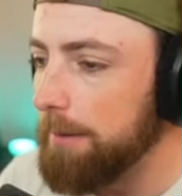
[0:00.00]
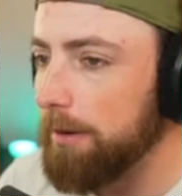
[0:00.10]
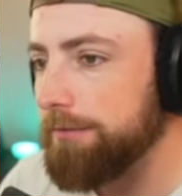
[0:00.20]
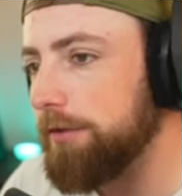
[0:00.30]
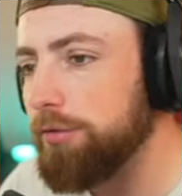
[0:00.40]

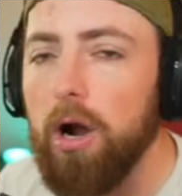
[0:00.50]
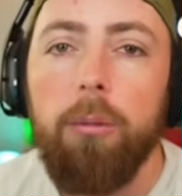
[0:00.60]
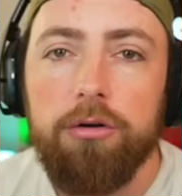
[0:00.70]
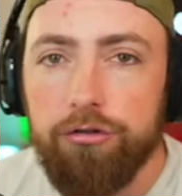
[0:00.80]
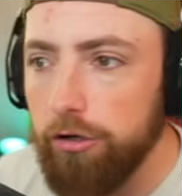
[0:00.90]
But if you
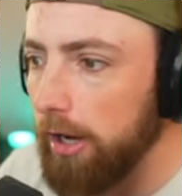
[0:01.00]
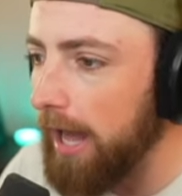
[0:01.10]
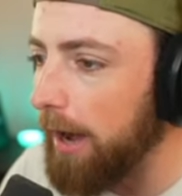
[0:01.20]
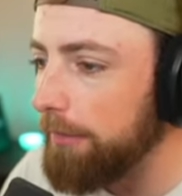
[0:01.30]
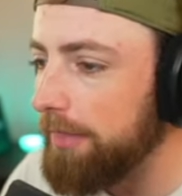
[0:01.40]
throw a
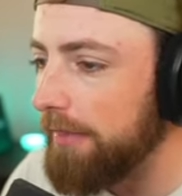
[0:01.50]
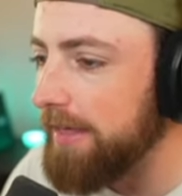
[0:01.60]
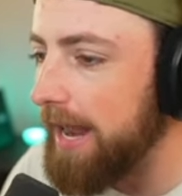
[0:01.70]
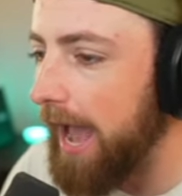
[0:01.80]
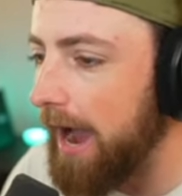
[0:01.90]
shutout, that
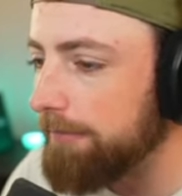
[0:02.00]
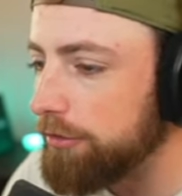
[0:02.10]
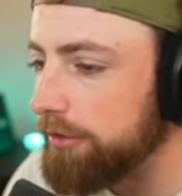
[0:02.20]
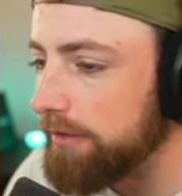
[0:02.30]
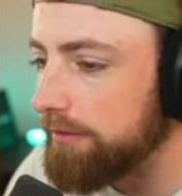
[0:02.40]
then
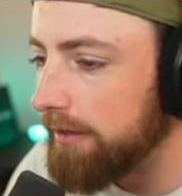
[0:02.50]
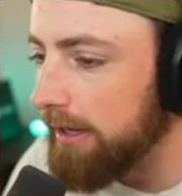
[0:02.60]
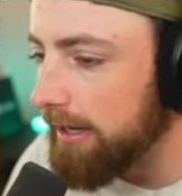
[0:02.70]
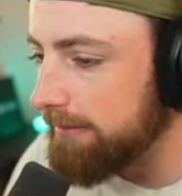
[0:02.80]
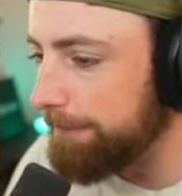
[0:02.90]
averages
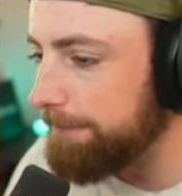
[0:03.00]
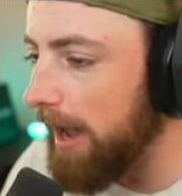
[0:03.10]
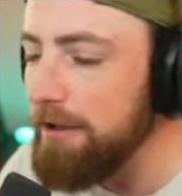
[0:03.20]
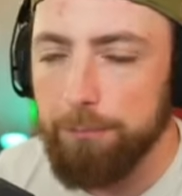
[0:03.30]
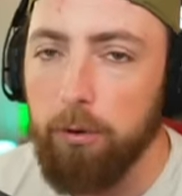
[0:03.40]
to
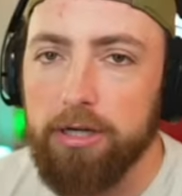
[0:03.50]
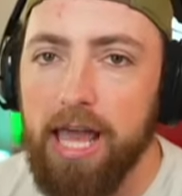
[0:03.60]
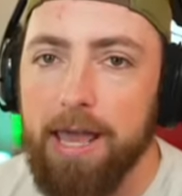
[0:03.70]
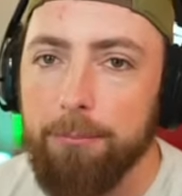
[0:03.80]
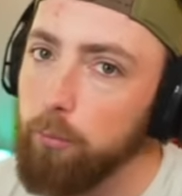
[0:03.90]
5 per
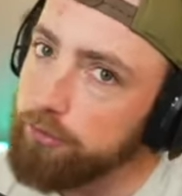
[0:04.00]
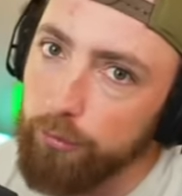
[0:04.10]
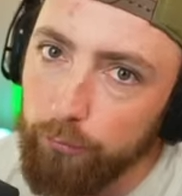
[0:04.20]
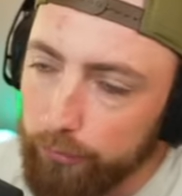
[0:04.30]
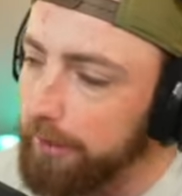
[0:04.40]
game, which
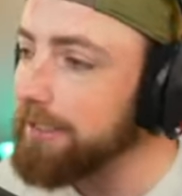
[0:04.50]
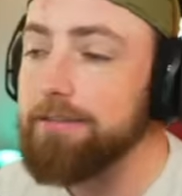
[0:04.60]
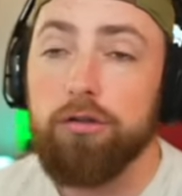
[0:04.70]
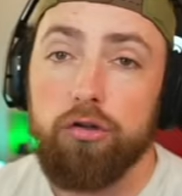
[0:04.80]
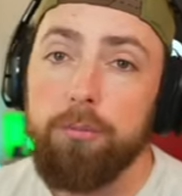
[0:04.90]
really
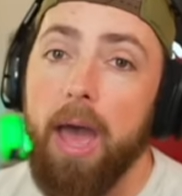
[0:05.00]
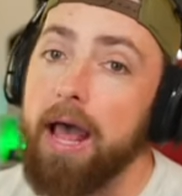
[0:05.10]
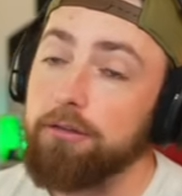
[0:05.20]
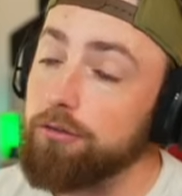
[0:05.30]
isn't too bad.